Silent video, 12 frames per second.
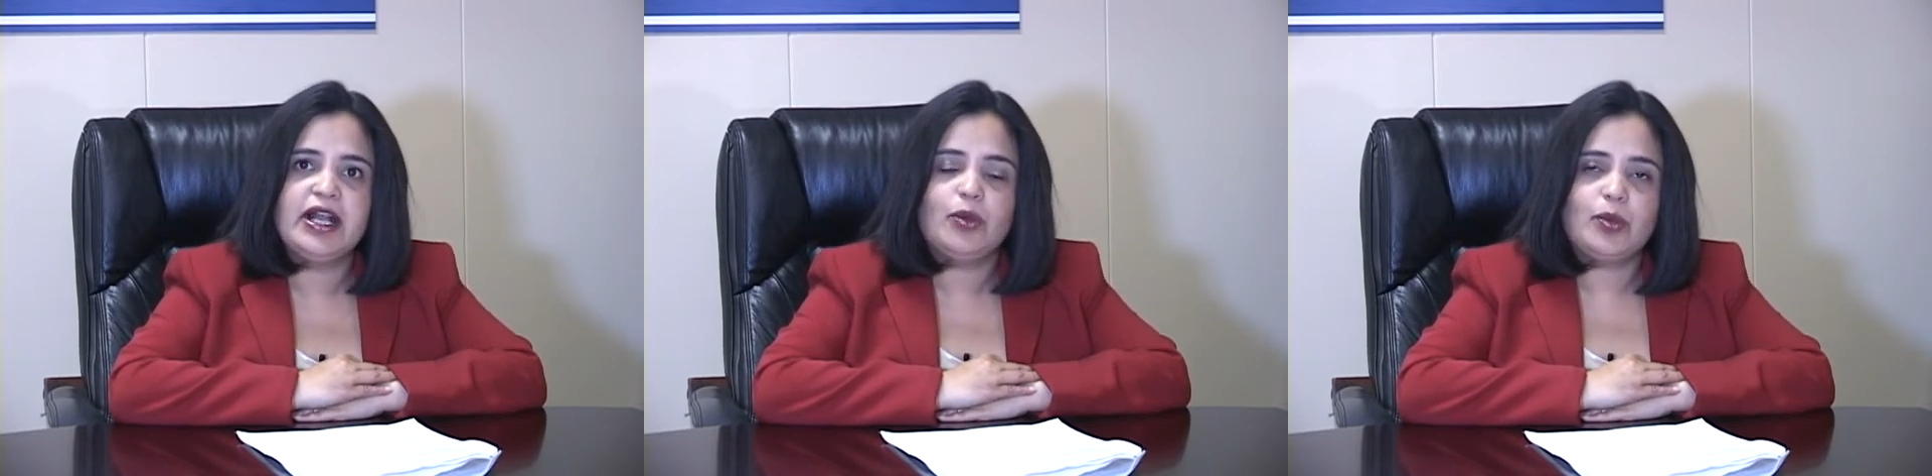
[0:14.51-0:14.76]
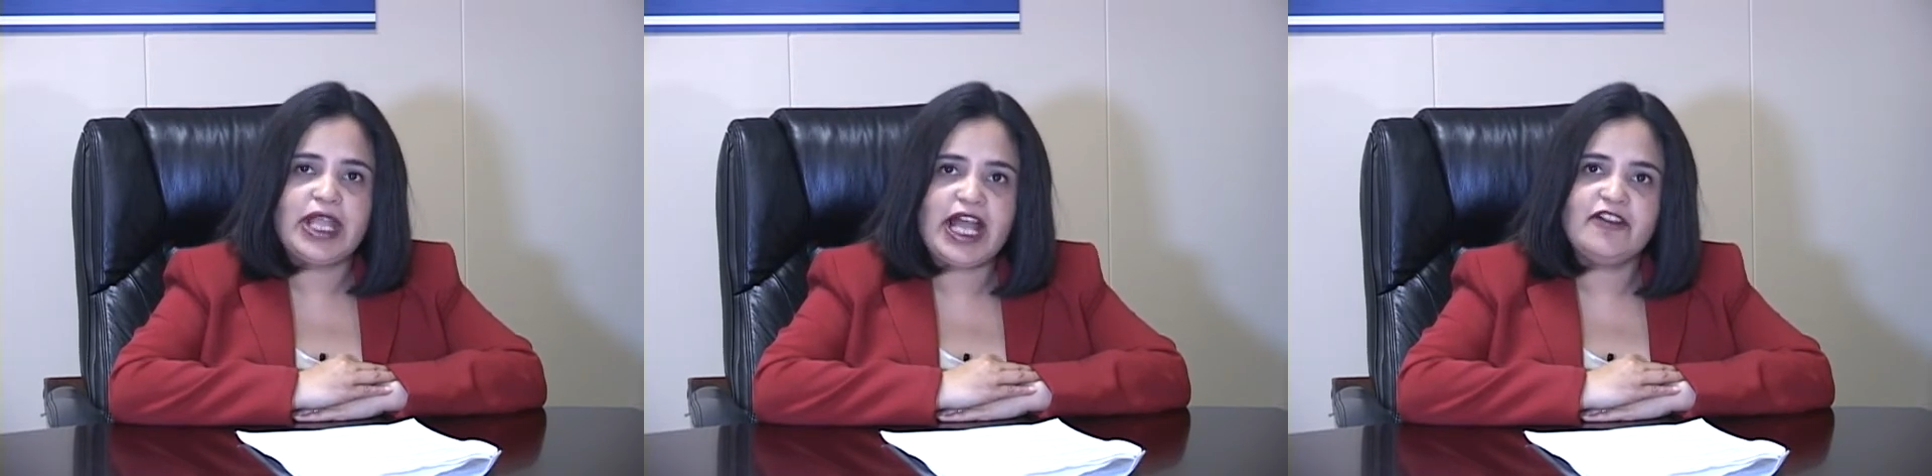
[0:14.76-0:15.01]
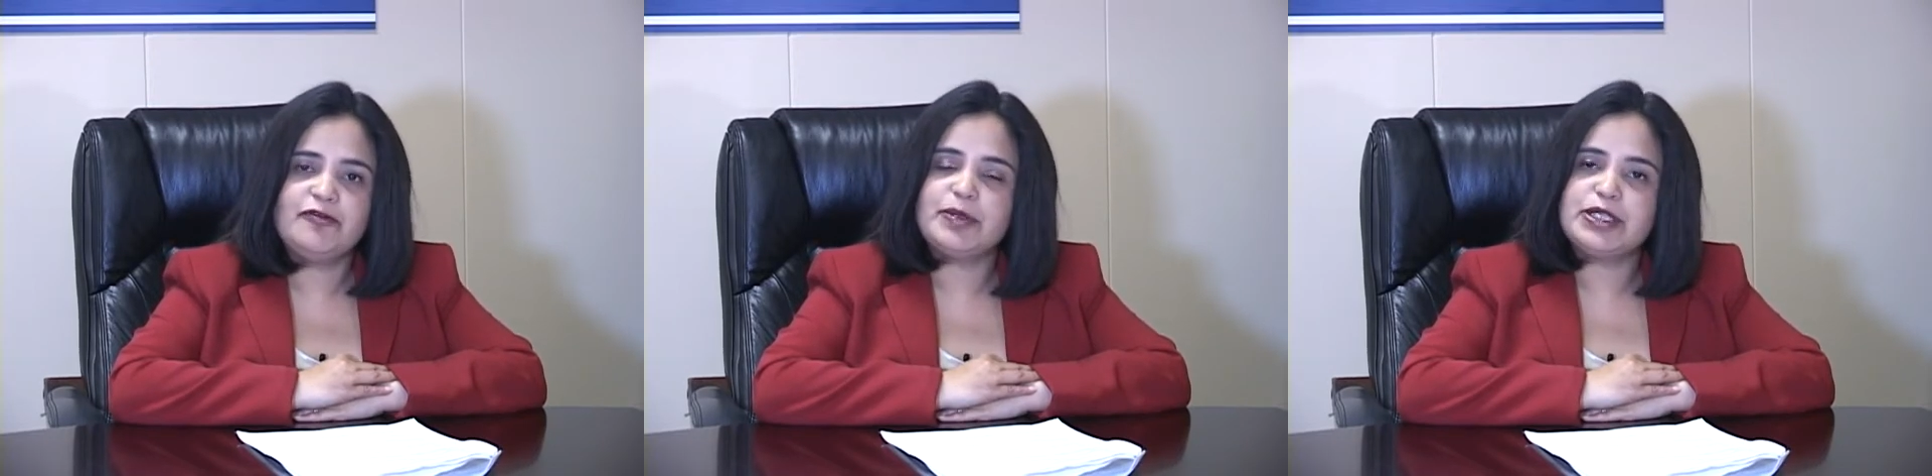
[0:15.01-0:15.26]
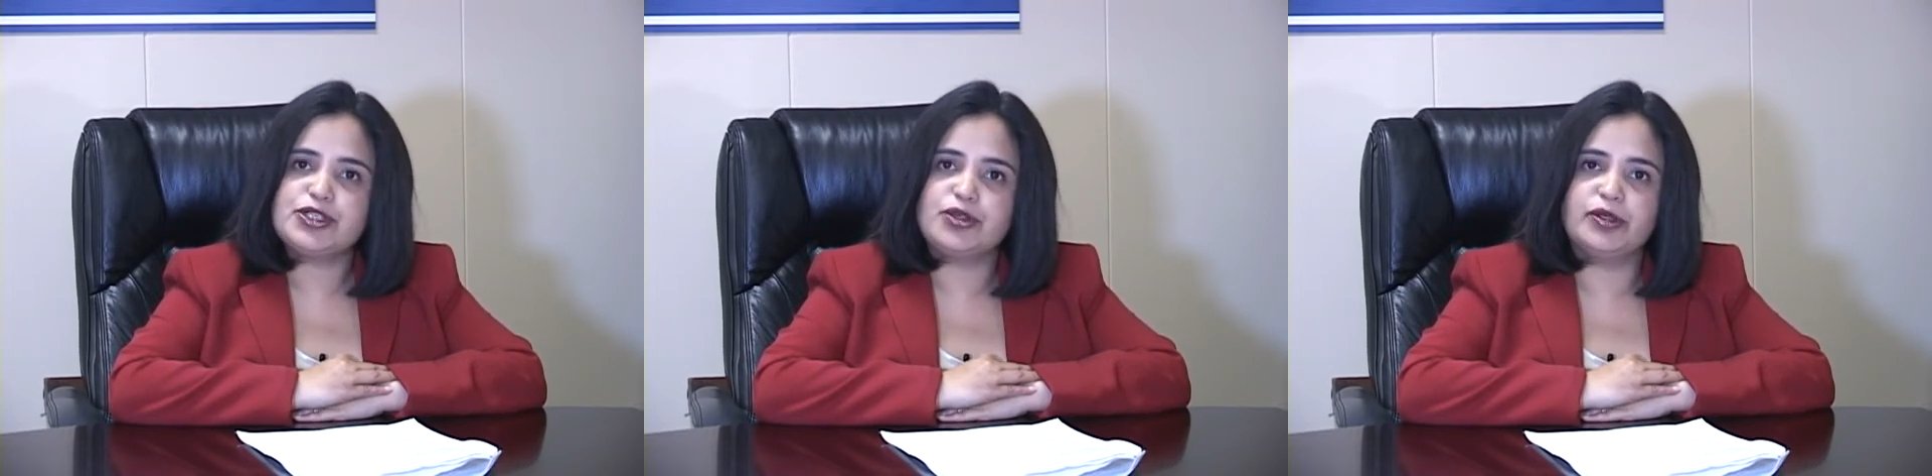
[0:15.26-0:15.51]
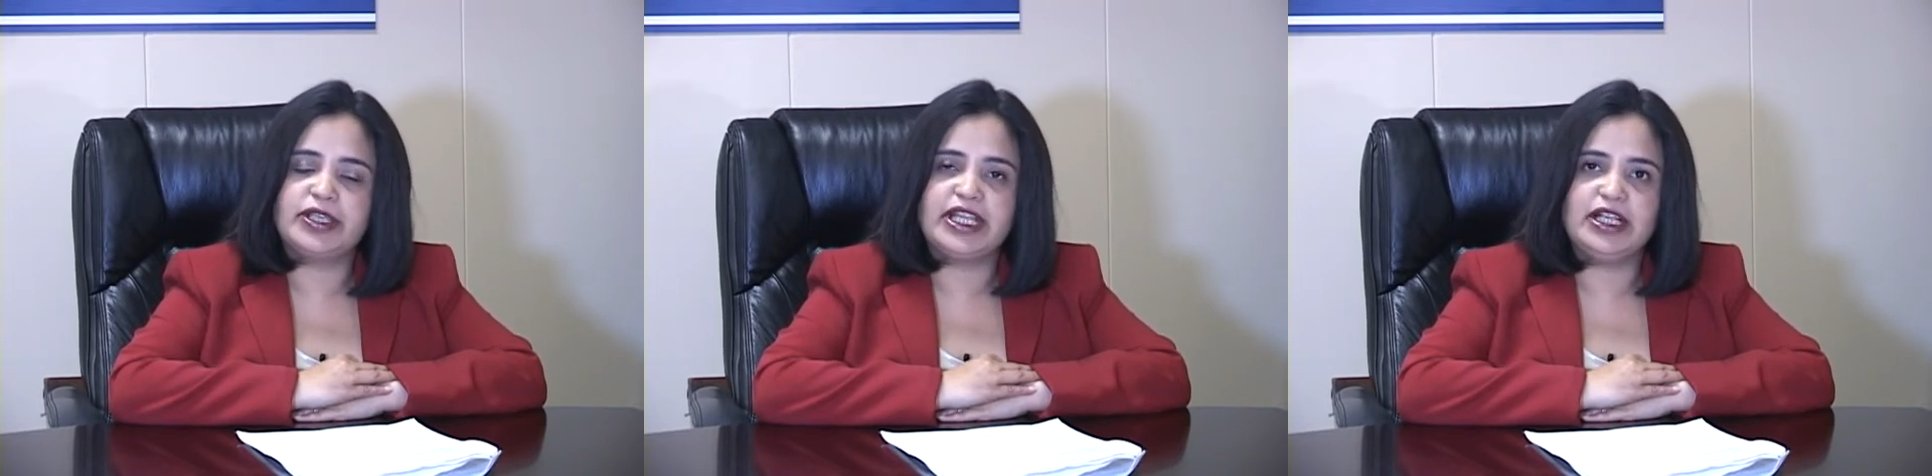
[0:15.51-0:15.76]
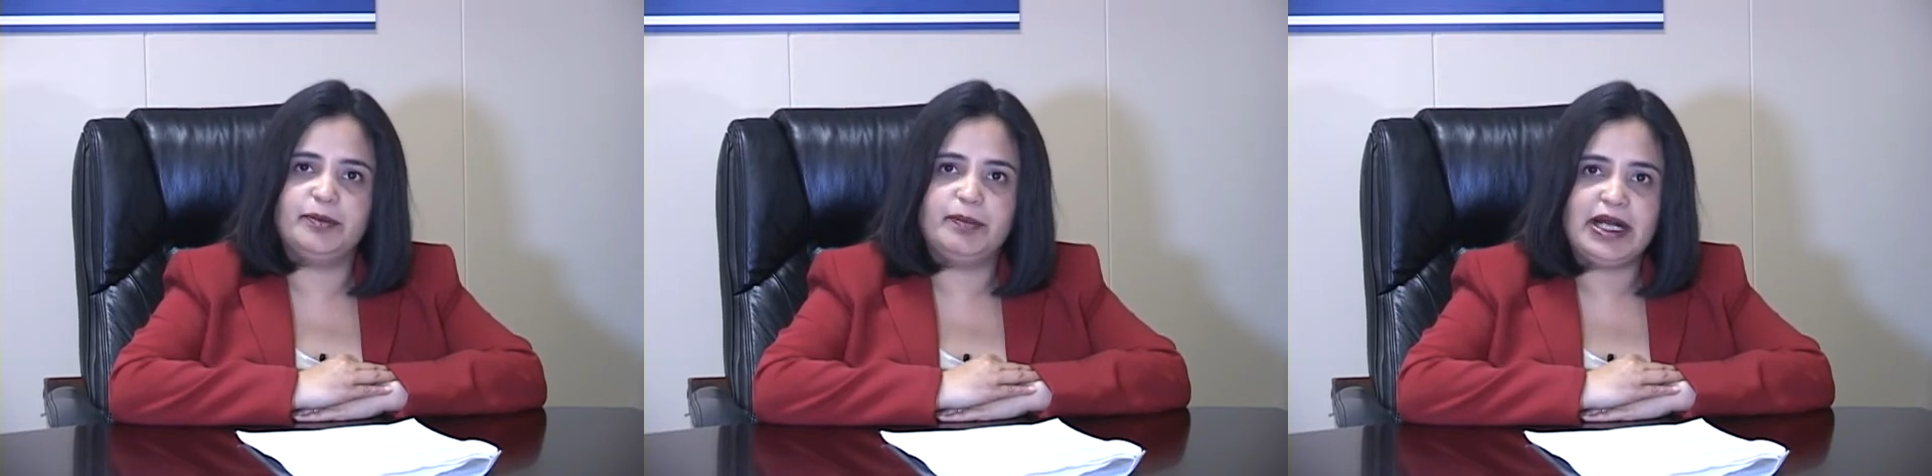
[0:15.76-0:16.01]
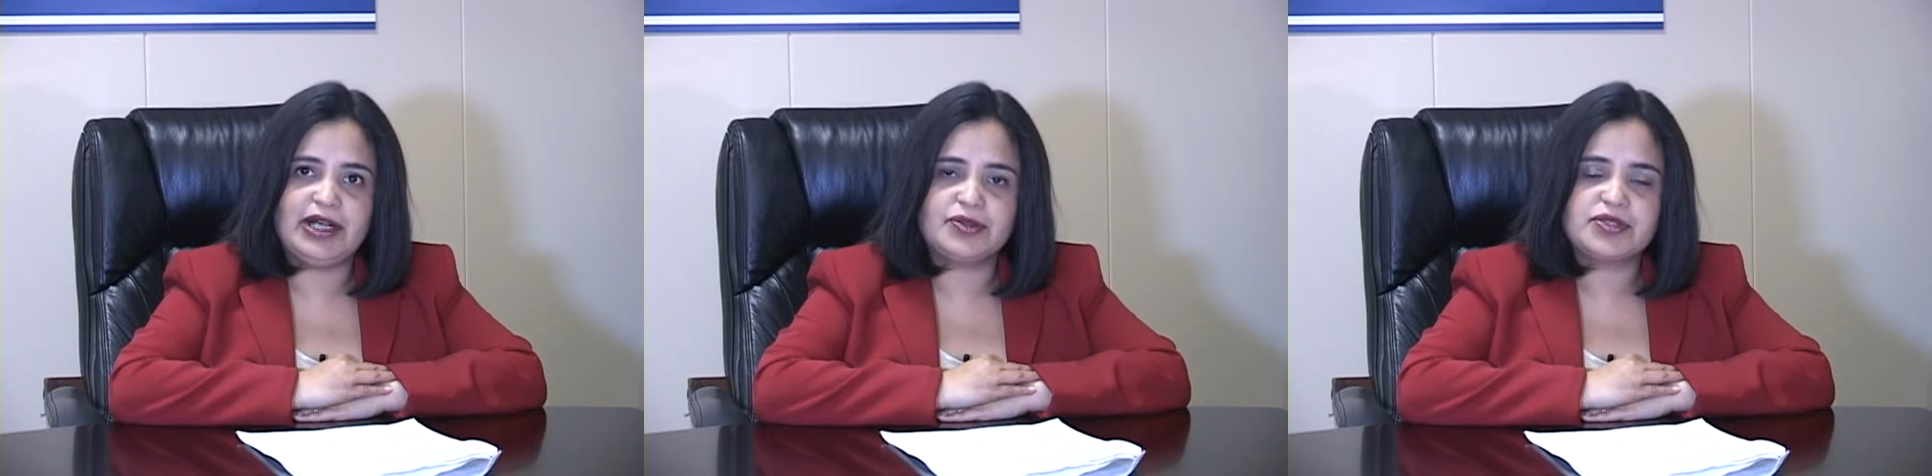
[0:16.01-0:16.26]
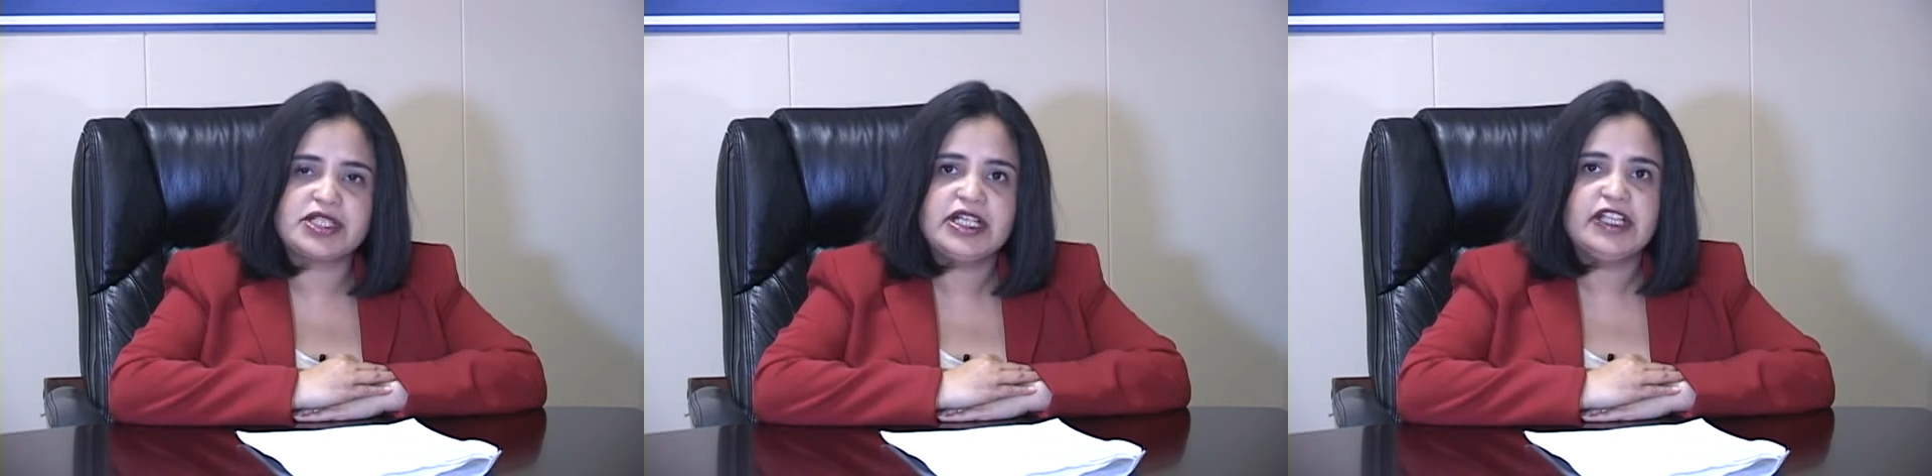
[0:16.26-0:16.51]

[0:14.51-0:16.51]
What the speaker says: we have been talking about